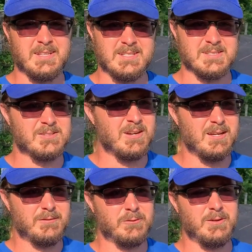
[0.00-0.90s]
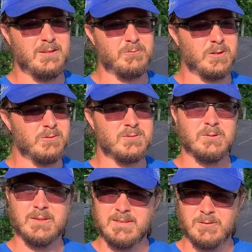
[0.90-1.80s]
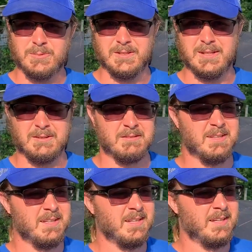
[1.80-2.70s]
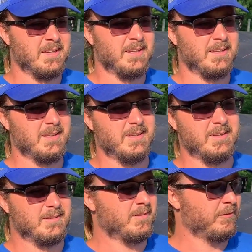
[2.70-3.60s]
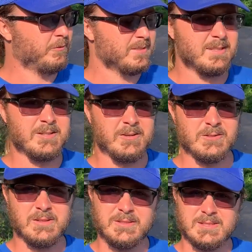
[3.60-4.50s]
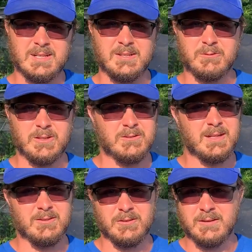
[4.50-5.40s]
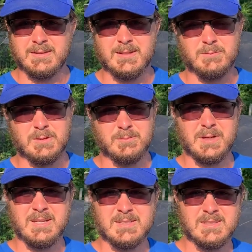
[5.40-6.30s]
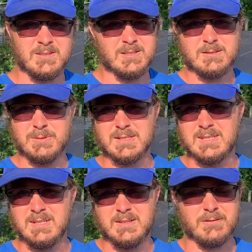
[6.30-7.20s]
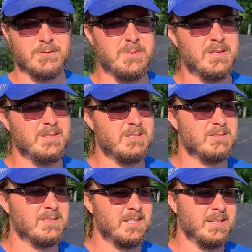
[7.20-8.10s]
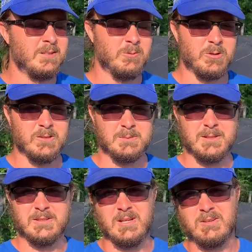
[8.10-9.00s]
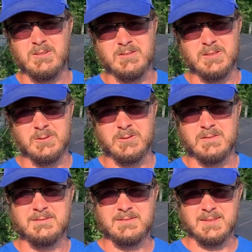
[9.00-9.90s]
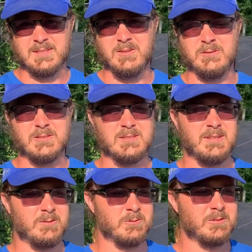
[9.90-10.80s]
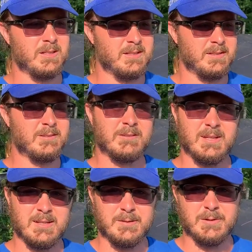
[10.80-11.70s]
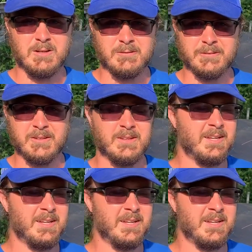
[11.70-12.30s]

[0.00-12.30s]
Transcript: just driving around roads that we've never been down. And if we see cars on the side of the road that look like they've been abandoned or just been sitting there for many years, we'll go up there, knock on the door. If the owner is there, we'll try and entertain him an offer